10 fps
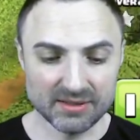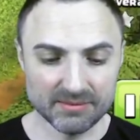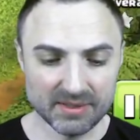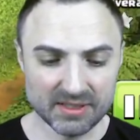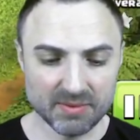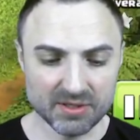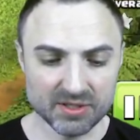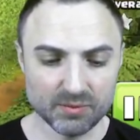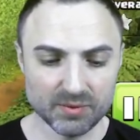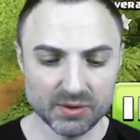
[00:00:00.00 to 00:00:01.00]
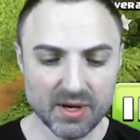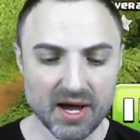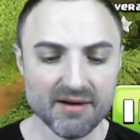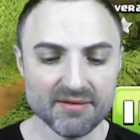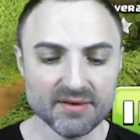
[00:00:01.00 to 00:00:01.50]
especially when you
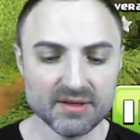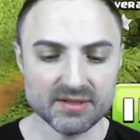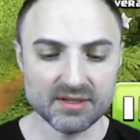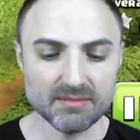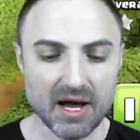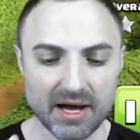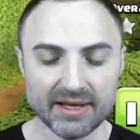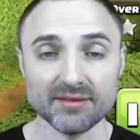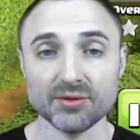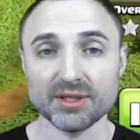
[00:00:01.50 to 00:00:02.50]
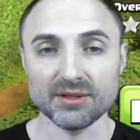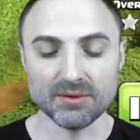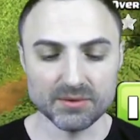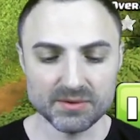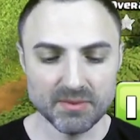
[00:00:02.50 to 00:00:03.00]
have some high-level
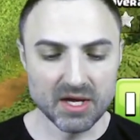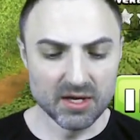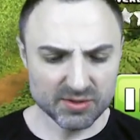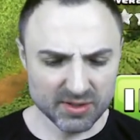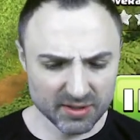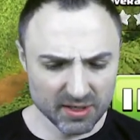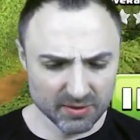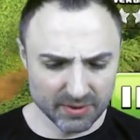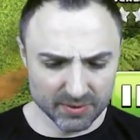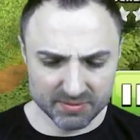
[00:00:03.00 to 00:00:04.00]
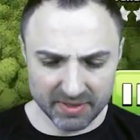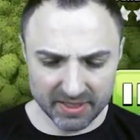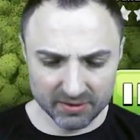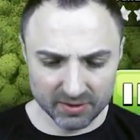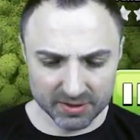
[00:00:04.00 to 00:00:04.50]
heroes. So there you go. There was my
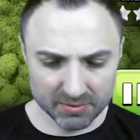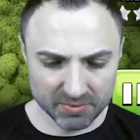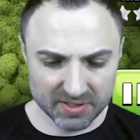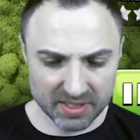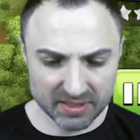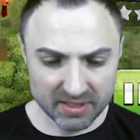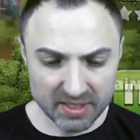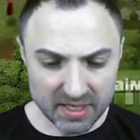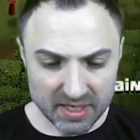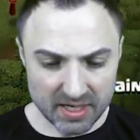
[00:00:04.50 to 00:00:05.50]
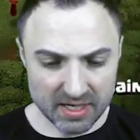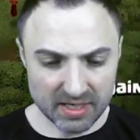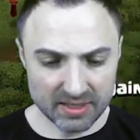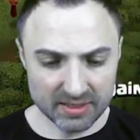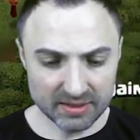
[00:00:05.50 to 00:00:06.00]
little 100%.
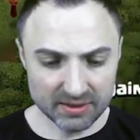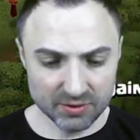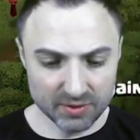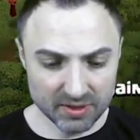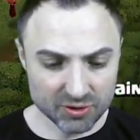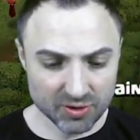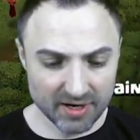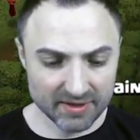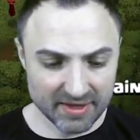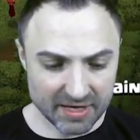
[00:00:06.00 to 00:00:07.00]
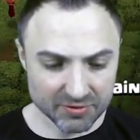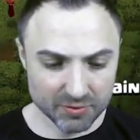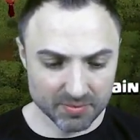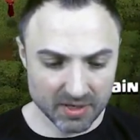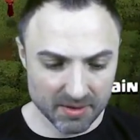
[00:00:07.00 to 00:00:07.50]
You can try that
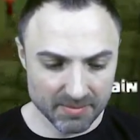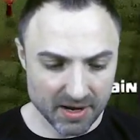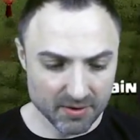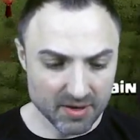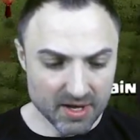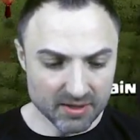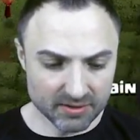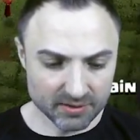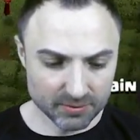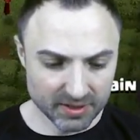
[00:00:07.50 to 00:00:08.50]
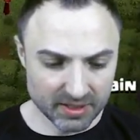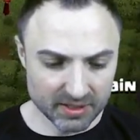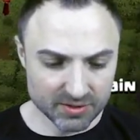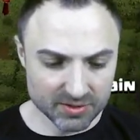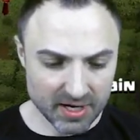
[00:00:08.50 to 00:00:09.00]
troop comp out. 3
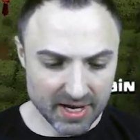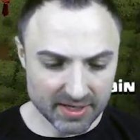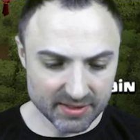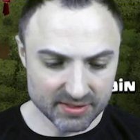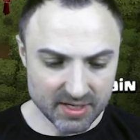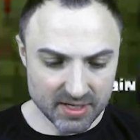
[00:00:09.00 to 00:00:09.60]
E-Drags,